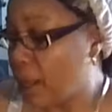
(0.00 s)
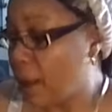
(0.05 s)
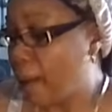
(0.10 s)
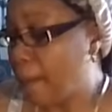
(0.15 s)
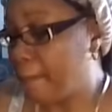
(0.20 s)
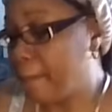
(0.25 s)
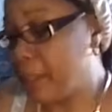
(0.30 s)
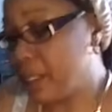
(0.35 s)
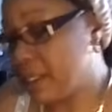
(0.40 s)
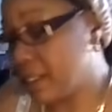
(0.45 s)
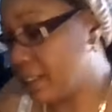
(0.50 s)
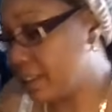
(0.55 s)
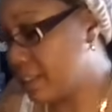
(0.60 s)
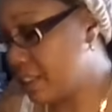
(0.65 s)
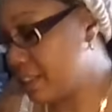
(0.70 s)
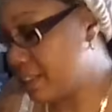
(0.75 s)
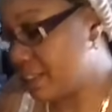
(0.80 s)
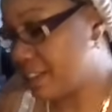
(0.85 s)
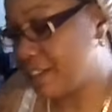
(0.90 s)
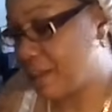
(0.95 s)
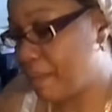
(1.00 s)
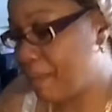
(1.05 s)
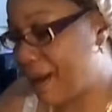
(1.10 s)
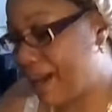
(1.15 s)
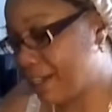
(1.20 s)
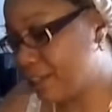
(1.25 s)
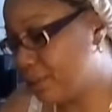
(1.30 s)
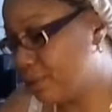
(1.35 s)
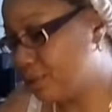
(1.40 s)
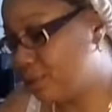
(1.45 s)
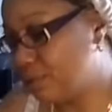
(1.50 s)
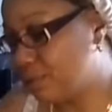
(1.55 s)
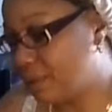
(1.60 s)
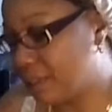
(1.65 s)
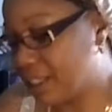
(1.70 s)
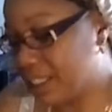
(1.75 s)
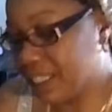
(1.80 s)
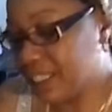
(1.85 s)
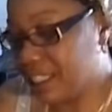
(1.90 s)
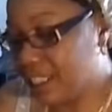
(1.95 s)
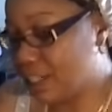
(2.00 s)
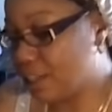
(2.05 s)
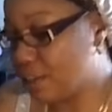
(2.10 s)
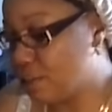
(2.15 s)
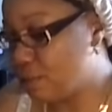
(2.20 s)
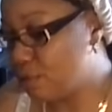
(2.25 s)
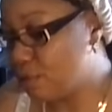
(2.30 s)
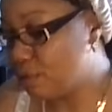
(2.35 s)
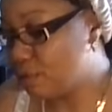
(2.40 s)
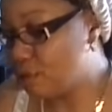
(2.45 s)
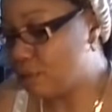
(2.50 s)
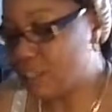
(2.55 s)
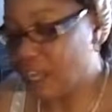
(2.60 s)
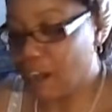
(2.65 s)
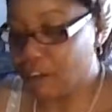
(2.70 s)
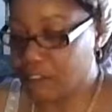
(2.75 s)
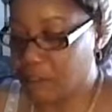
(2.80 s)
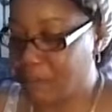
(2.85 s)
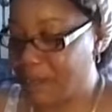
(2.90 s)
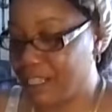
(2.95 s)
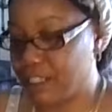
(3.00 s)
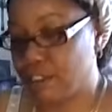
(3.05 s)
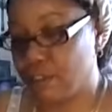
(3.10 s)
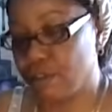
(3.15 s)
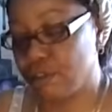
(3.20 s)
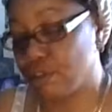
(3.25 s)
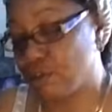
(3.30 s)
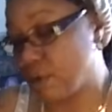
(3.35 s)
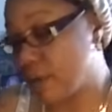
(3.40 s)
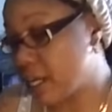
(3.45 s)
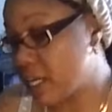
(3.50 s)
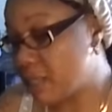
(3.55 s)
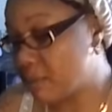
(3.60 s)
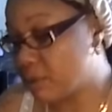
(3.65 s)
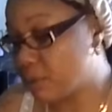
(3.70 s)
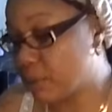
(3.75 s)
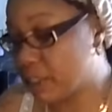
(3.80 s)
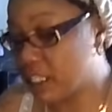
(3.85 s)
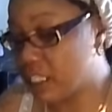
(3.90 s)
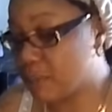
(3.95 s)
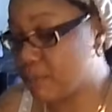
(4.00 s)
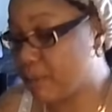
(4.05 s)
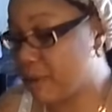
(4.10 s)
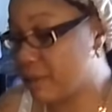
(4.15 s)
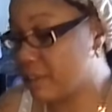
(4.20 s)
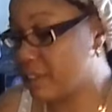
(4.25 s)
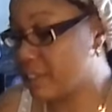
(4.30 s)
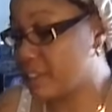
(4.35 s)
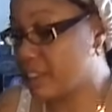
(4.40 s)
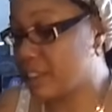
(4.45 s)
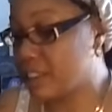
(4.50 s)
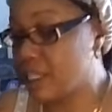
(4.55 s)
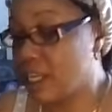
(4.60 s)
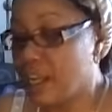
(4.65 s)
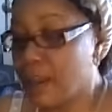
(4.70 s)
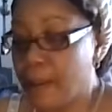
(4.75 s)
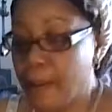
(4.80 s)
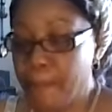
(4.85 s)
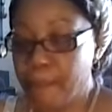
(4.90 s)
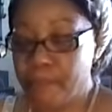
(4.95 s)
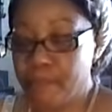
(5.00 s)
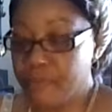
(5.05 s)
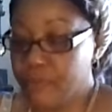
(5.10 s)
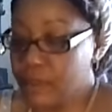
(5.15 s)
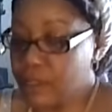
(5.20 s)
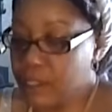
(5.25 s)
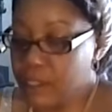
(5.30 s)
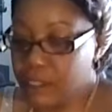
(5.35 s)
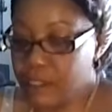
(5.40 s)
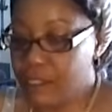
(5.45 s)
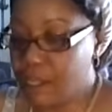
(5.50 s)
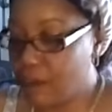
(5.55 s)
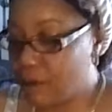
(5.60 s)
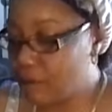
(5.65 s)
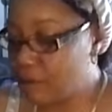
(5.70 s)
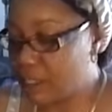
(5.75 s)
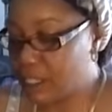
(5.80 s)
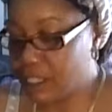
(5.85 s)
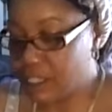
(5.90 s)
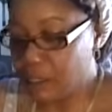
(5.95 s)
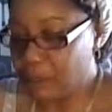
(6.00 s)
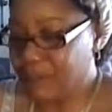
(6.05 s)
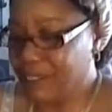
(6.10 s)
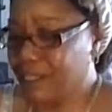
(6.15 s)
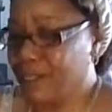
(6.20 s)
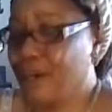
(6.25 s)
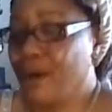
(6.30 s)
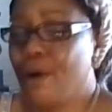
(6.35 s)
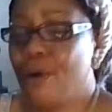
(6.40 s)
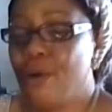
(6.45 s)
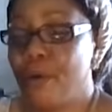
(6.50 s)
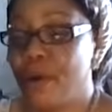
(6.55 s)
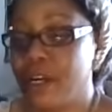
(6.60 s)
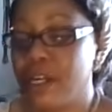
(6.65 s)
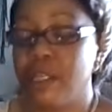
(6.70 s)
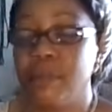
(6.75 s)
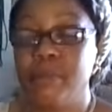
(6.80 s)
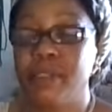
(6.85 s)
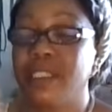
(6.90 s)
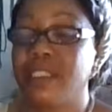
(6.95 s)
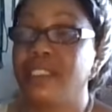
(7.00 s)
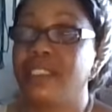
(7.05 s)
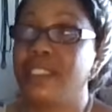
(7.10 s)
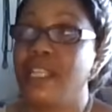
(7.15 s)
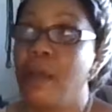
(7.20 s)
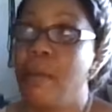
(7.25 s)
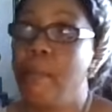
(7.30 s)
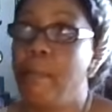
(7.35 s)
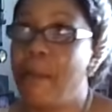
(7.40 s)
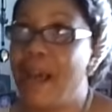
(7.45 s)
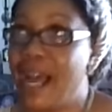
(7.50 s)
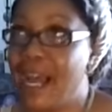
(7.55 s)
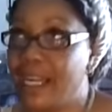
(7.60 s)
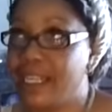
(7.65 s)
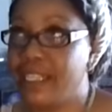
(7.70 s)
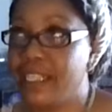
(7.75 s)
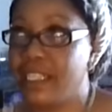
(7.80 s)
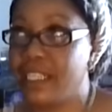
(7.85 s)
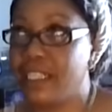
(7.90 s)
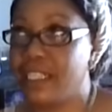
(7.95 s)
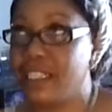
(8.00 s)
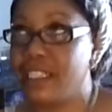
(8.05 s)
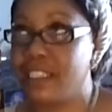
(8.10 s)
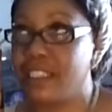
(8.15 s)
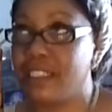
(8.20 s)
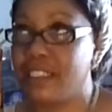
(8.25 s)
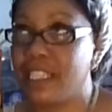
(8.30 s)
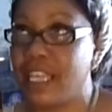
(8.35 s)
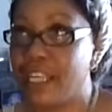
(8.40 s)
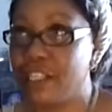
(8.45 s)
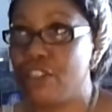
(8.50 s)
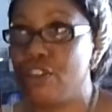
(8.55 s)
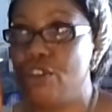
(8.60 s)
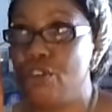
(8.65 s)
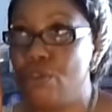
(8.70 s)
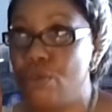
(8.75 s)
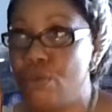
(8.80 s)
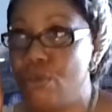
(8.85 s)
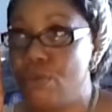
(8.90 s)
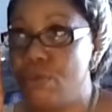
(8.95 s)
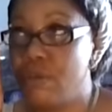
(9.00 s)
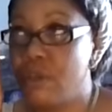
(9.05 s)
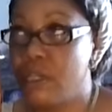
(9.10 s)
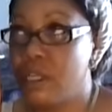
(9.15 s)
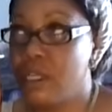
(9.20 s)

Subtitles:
but yeah, this is somebody who, again, you talked about your dreams with this person. It could have been a coworker, but somebody that you